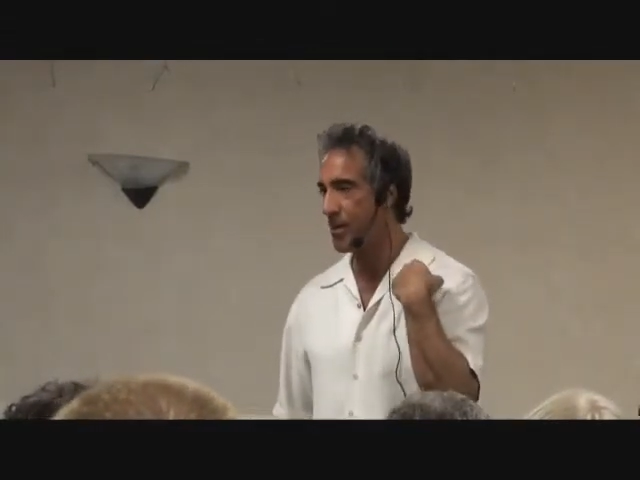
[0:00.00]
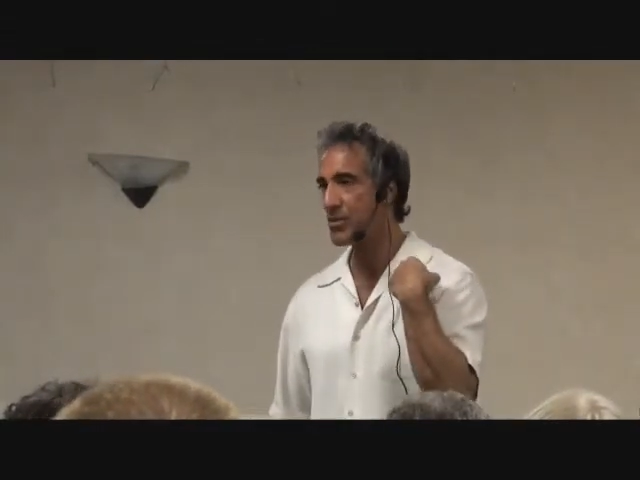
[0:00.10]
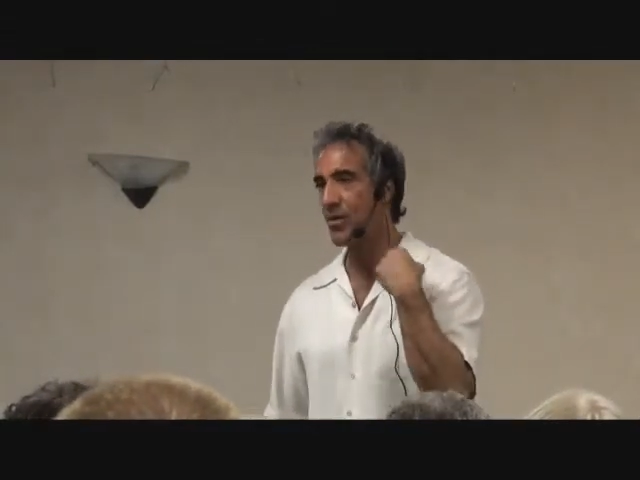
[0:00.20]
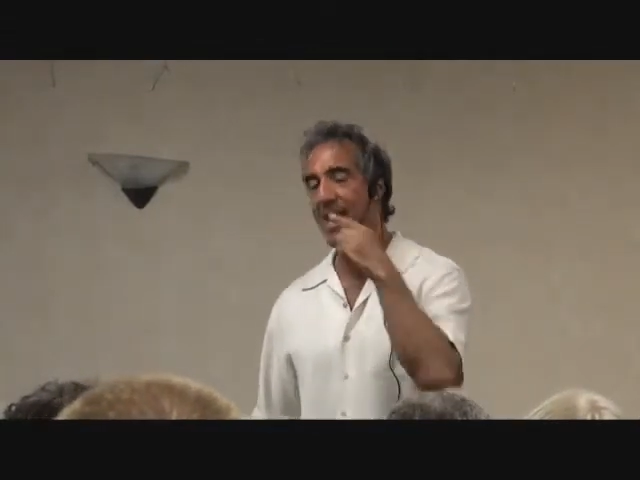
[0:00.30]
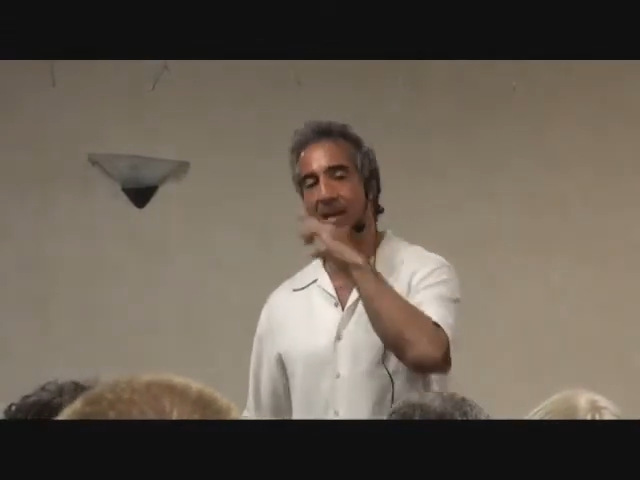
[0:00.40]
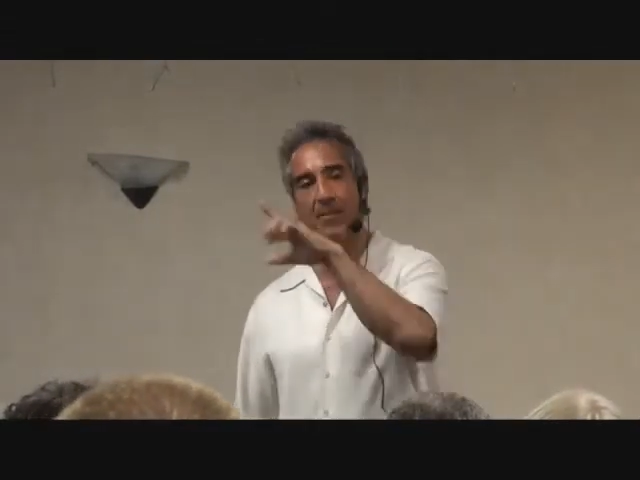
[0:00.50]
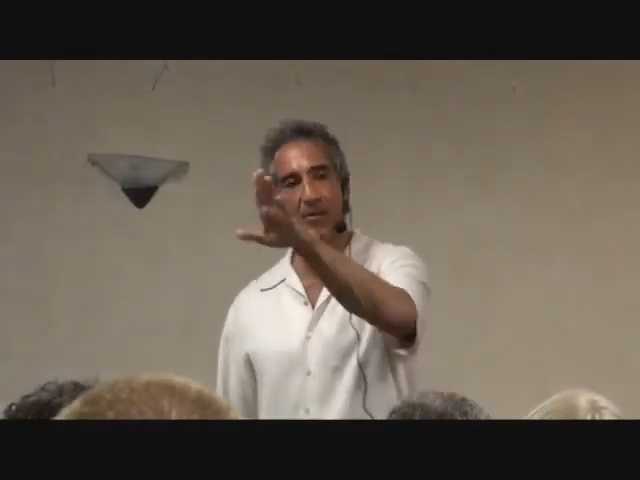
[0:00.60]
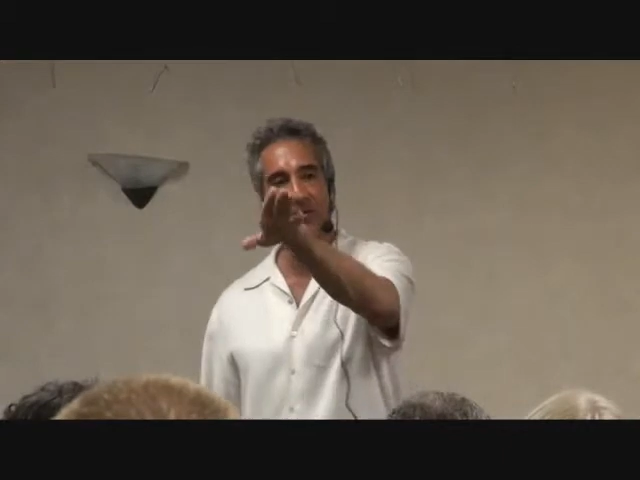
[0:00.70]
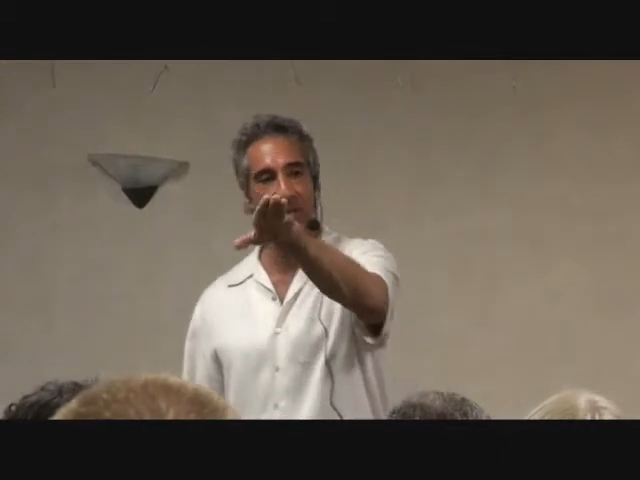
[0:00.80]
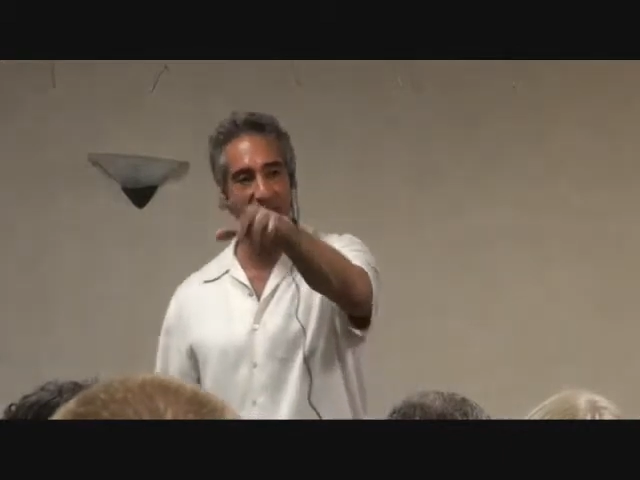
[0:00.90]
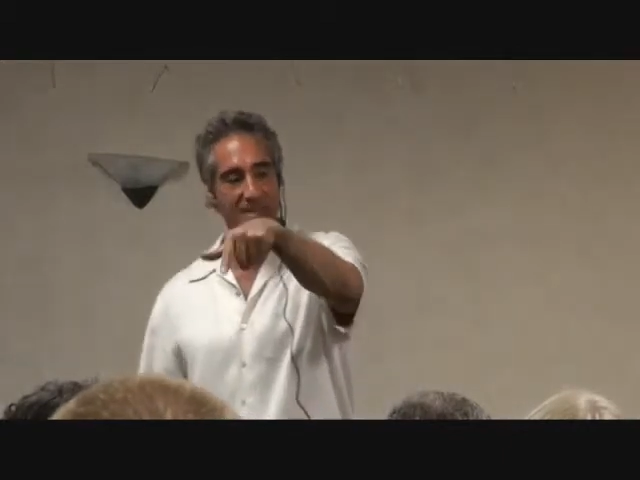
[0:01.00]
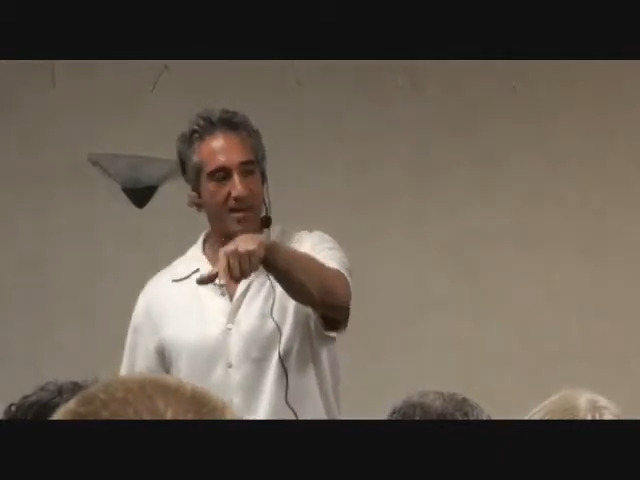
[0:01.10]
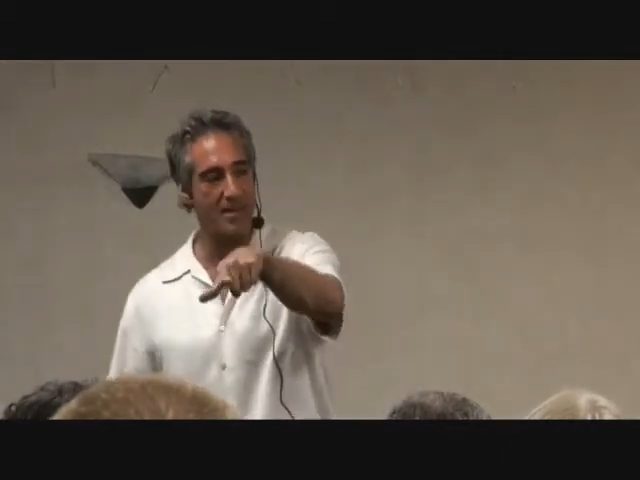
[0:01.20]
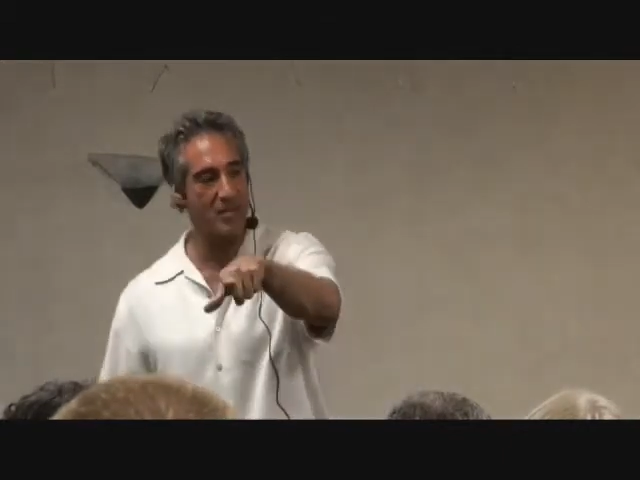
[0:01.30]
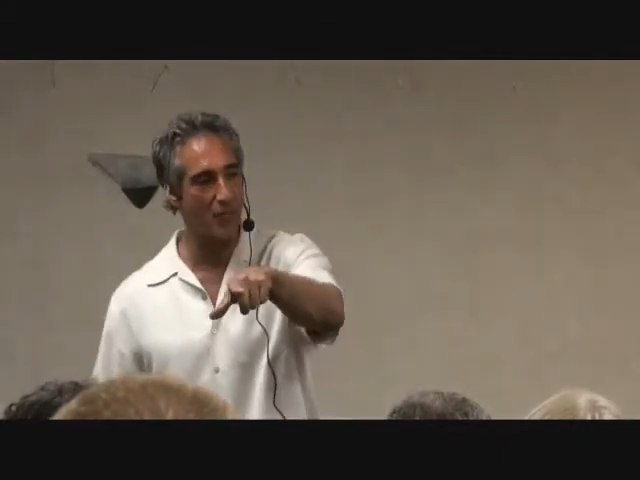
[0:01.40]
So if anybody who's in, I
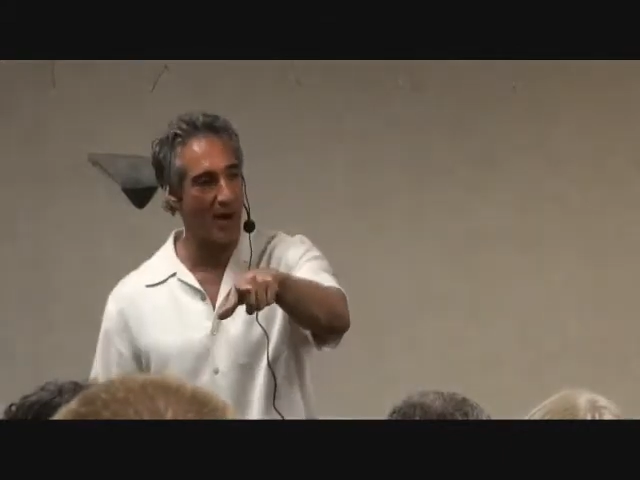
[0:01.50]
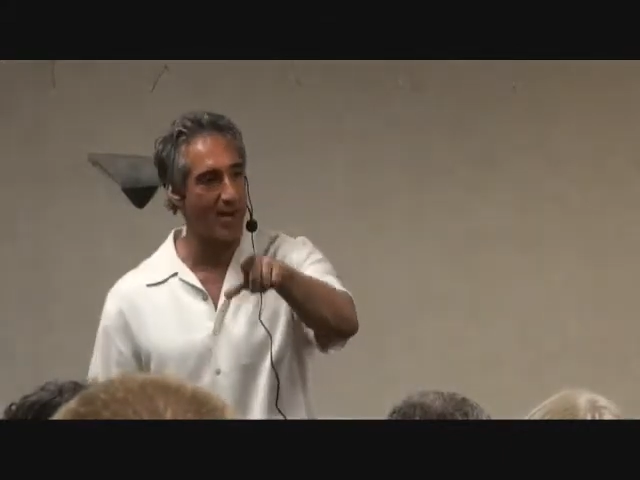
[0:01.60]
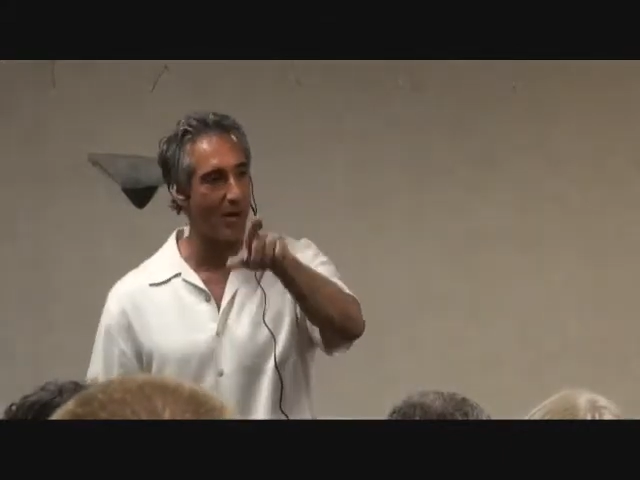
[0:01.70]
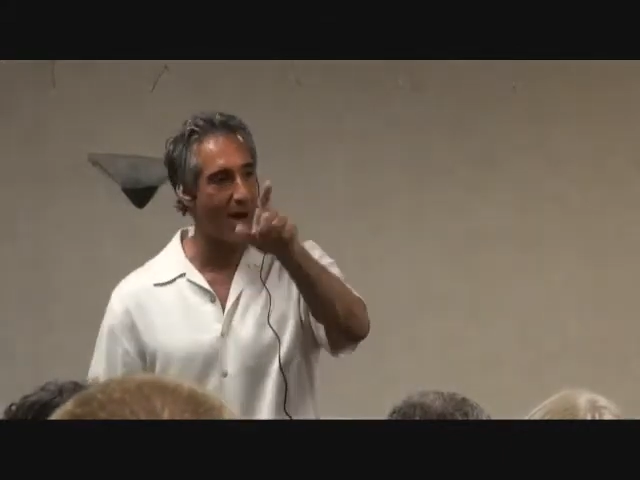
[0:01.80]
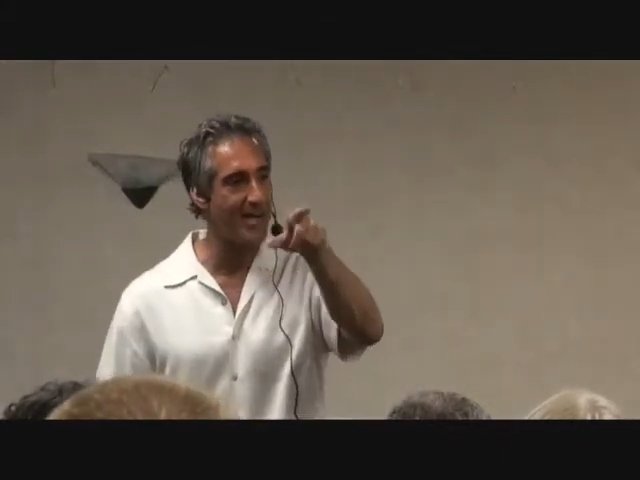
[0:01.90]
said this on the radio,